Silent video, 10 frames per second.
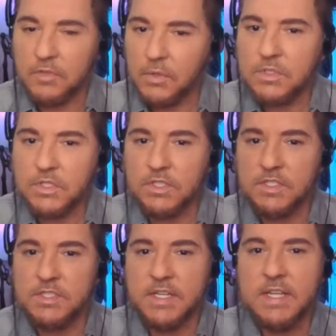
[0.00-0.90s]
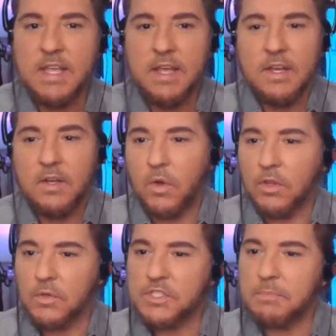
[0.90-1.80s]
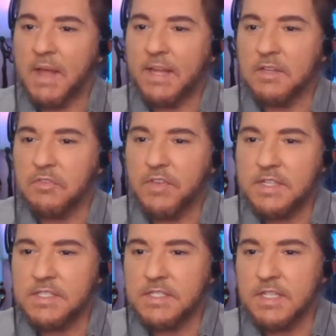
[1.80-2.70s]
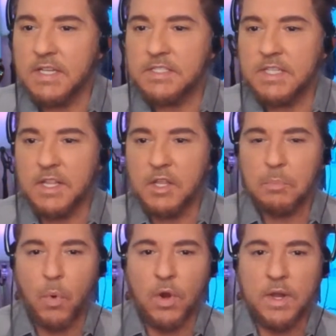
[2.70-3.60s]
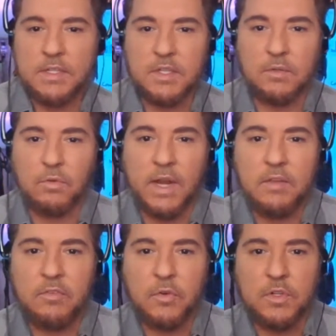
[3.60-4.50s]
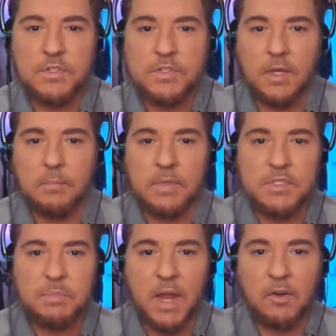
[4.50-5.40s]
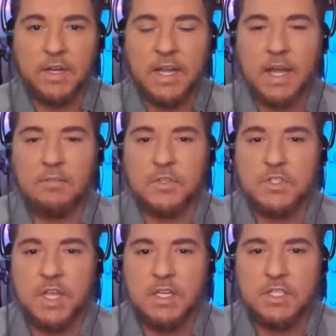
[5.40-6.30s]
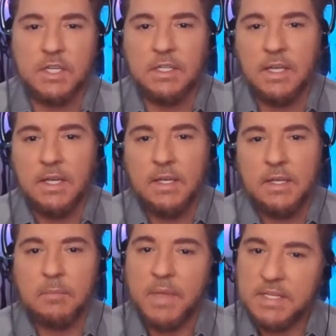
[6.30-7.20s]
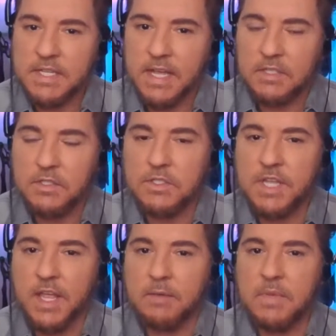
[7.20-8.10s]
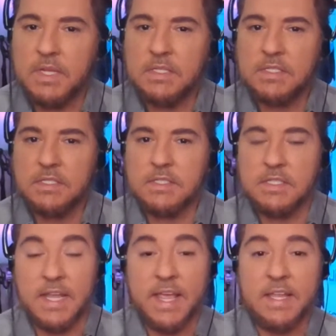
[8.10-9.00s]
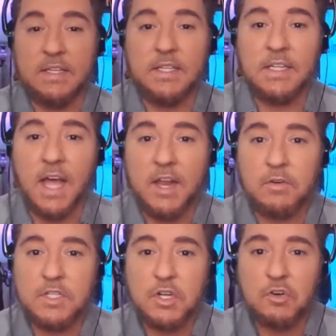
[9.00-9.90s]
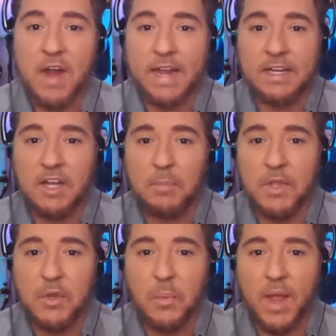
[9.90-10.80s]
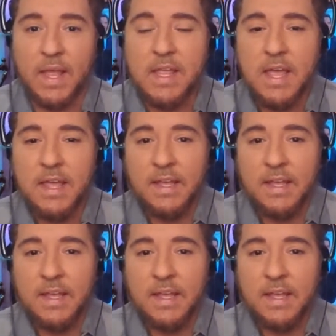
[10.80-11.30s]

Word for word: of you? It's good to see all those smiley faces I see there poised and ready for some inspiring conversation, amazing entertainment. Today, a little Irish craic coming your way